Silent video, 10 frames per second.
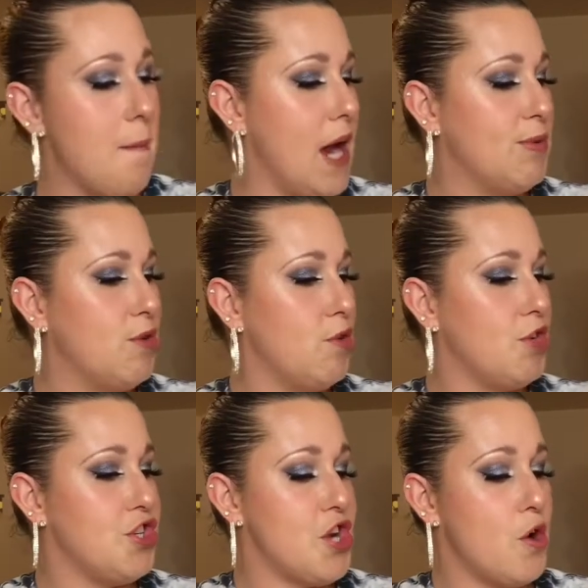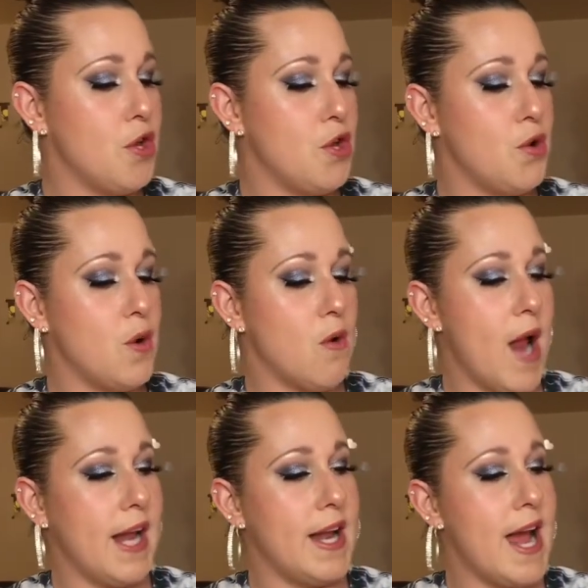I will show you
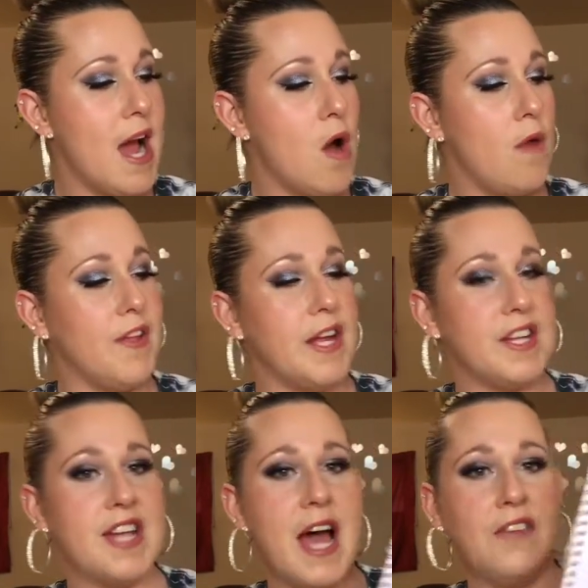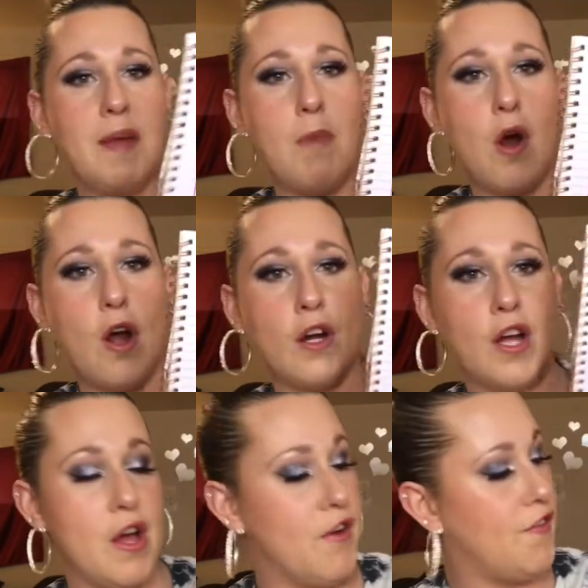right now the tally mark
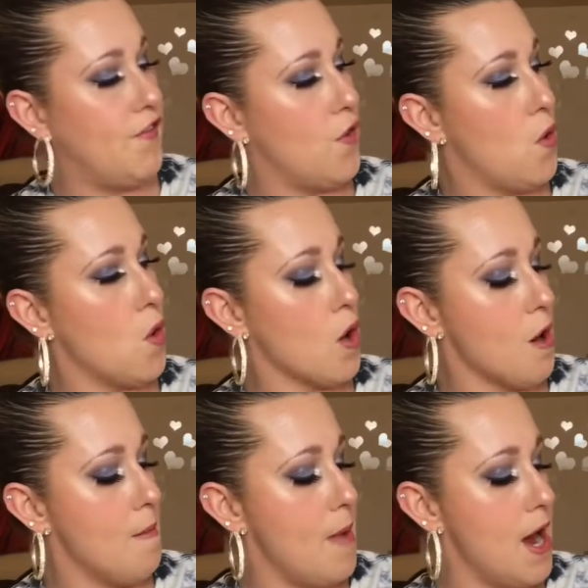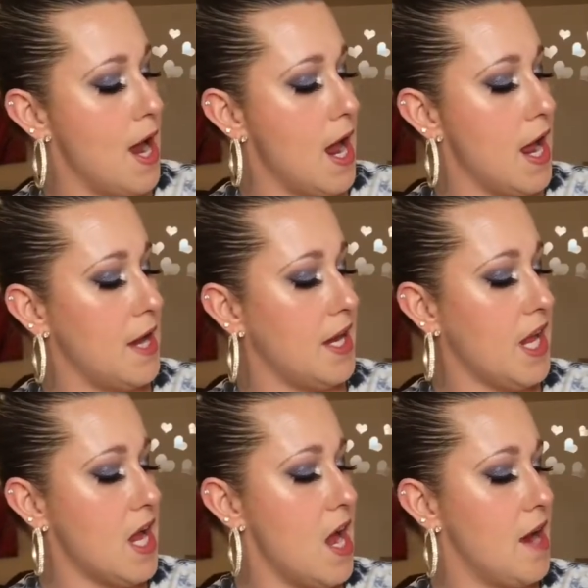for my
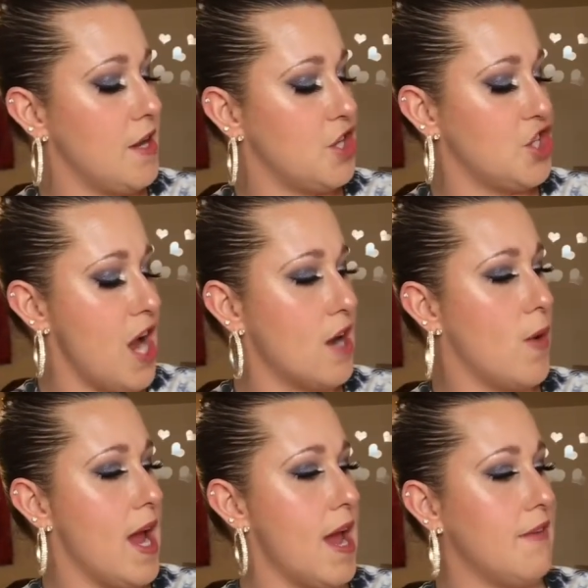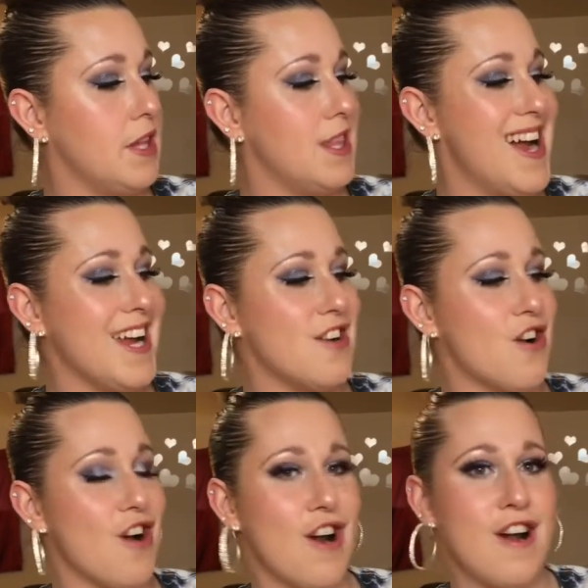Neon Shockwave
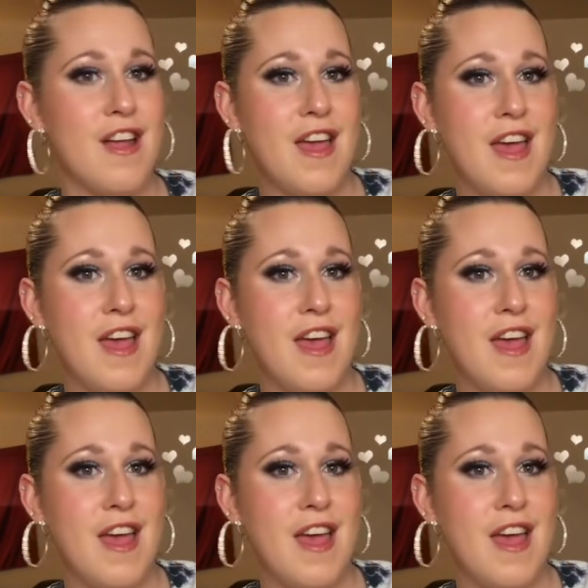Liner.